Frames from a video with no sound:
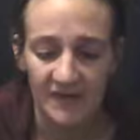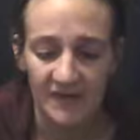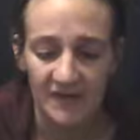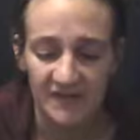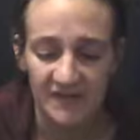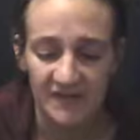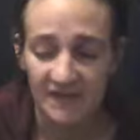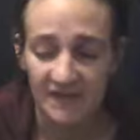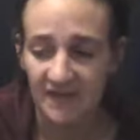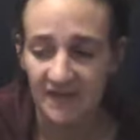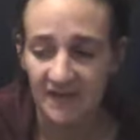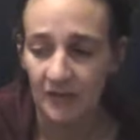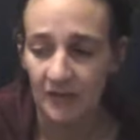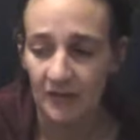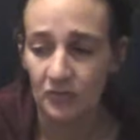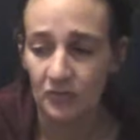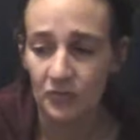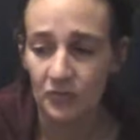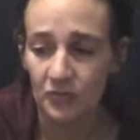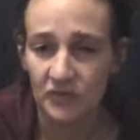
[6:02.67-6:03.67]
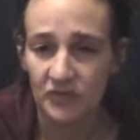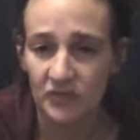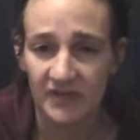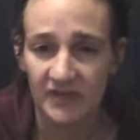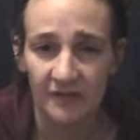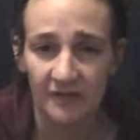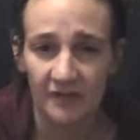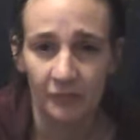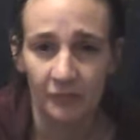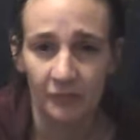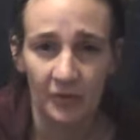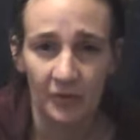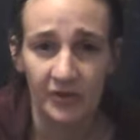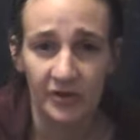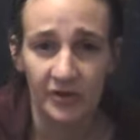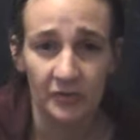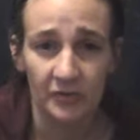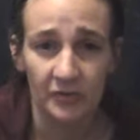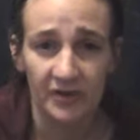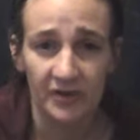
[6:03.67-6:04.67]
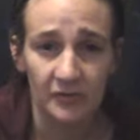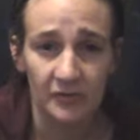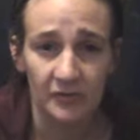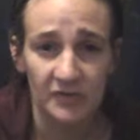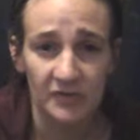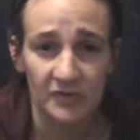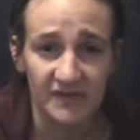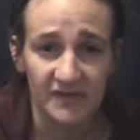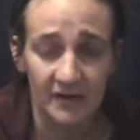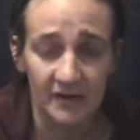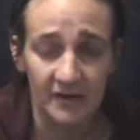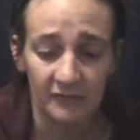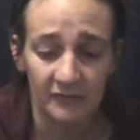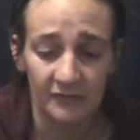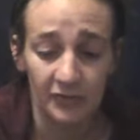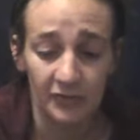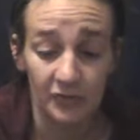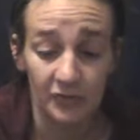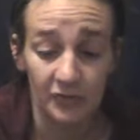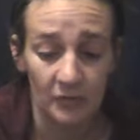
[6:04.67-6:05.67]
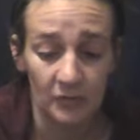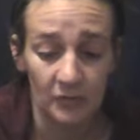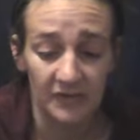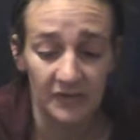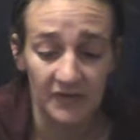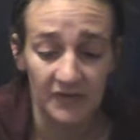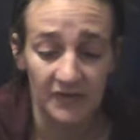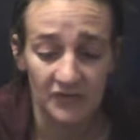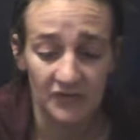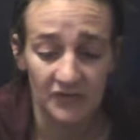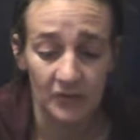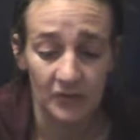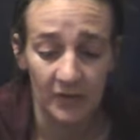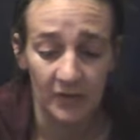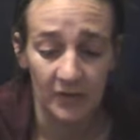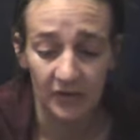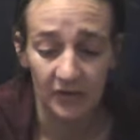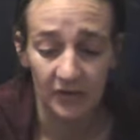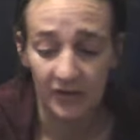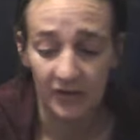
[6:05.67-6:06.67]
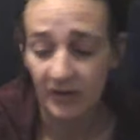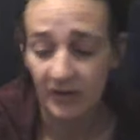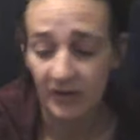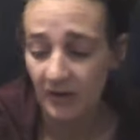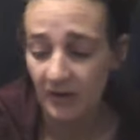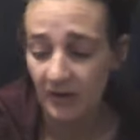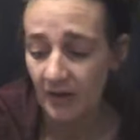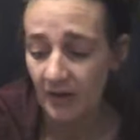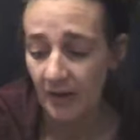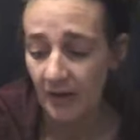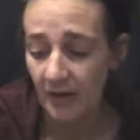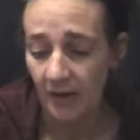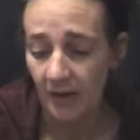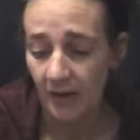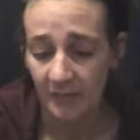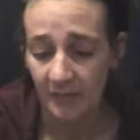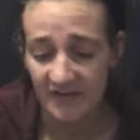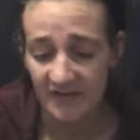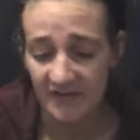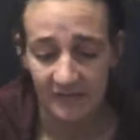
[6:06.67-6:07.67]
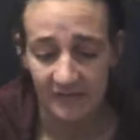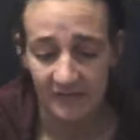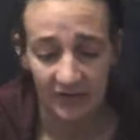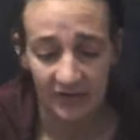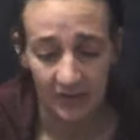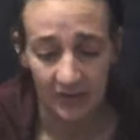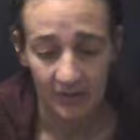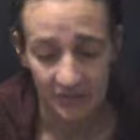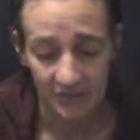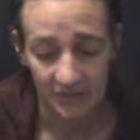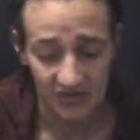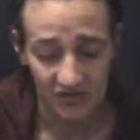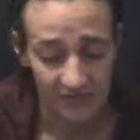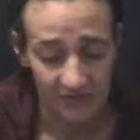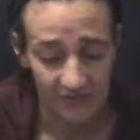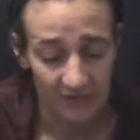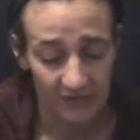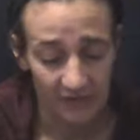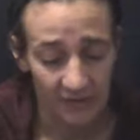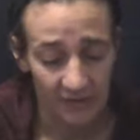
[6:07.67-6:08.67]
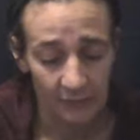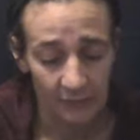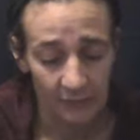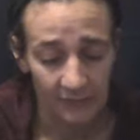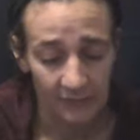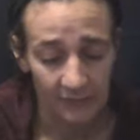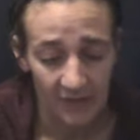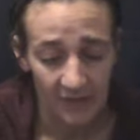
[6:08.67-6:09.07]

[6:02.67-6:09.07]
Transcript: sussing out who's there for you and who's there for you when things are going good. The Seven of Cups just fell out.